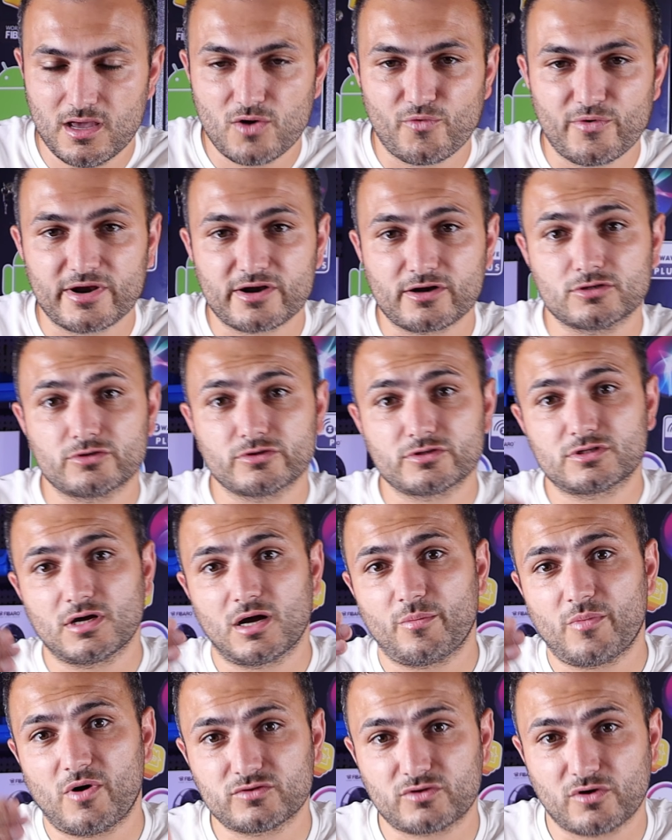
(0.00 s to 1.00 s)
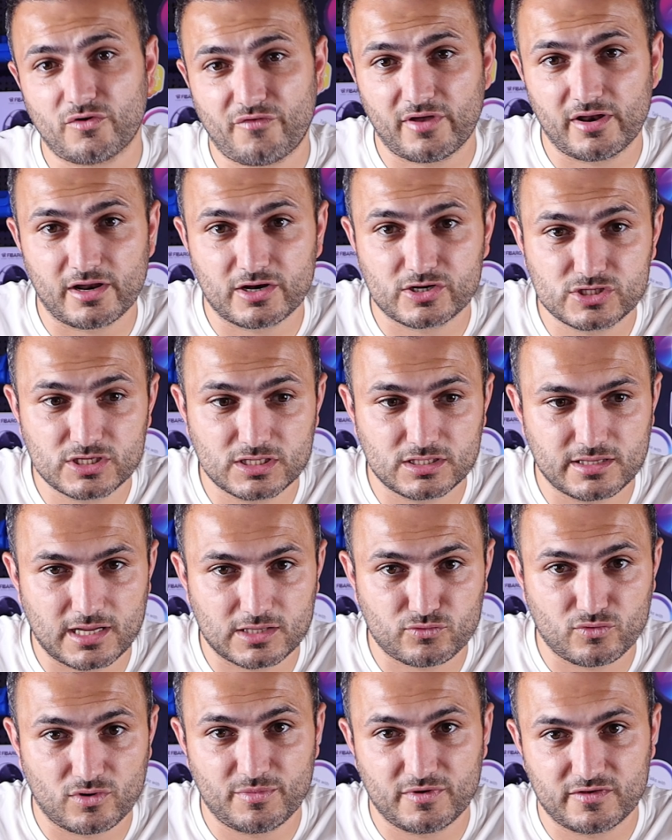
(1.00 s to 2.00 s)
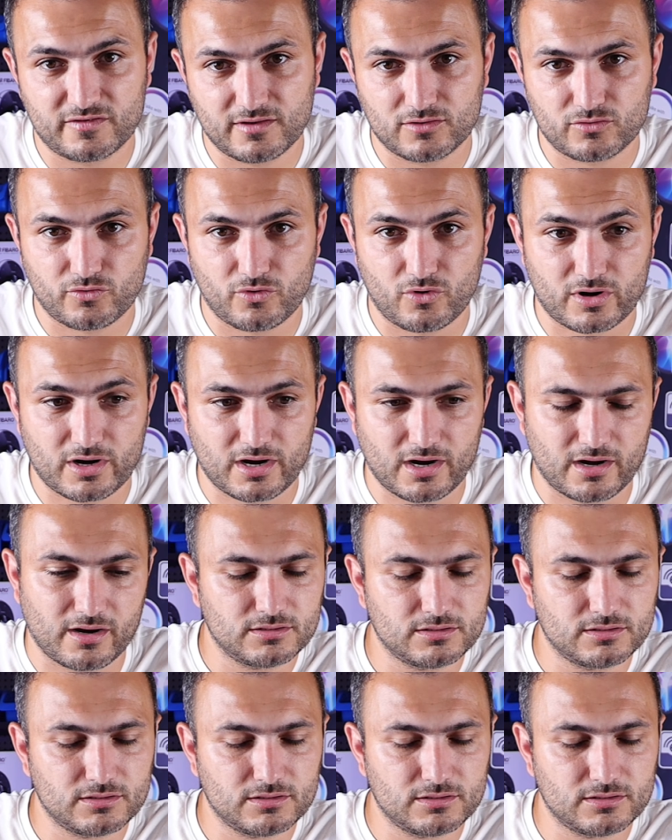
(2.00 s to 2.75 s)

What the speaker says: will reduce the amount of energy that will be sent to your car.